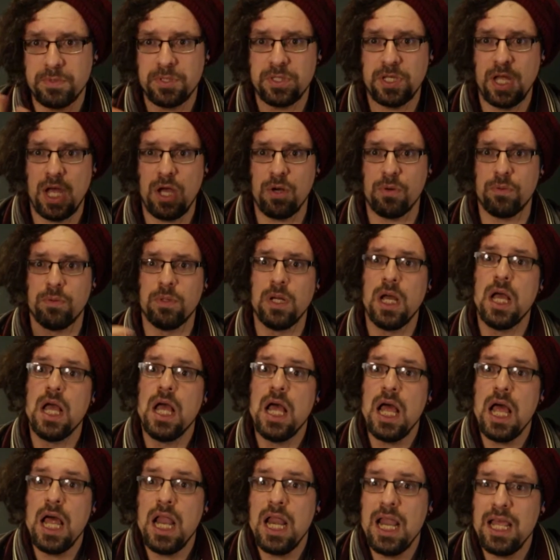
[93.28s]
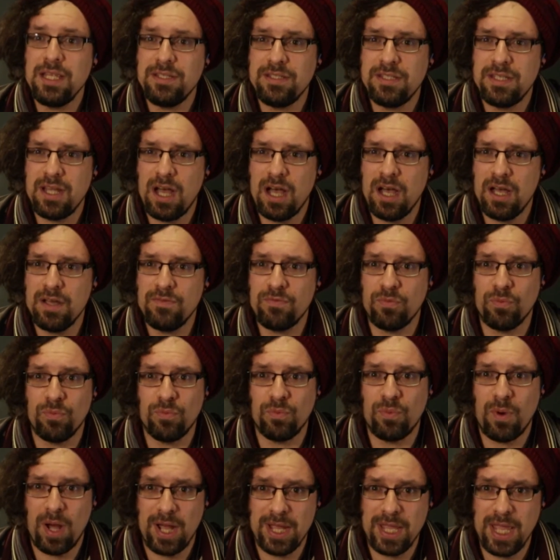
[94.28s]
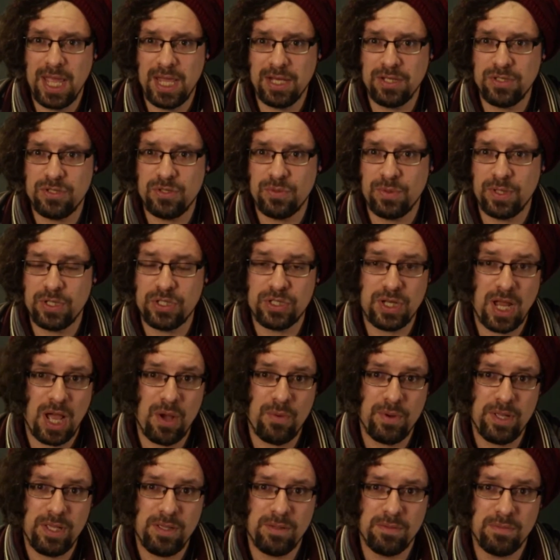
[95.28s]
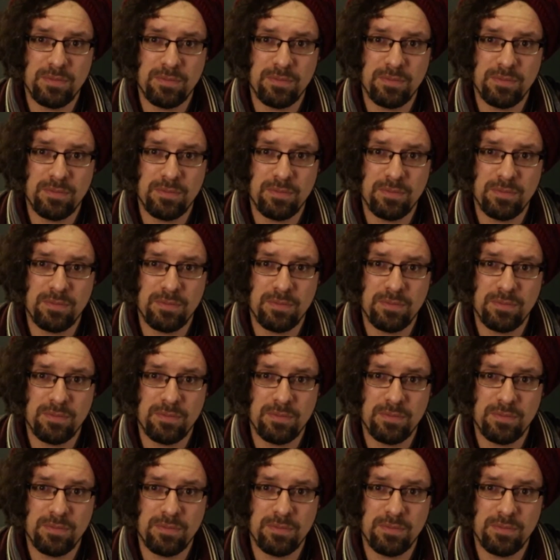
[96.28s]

So, let's dive right into it, shall we?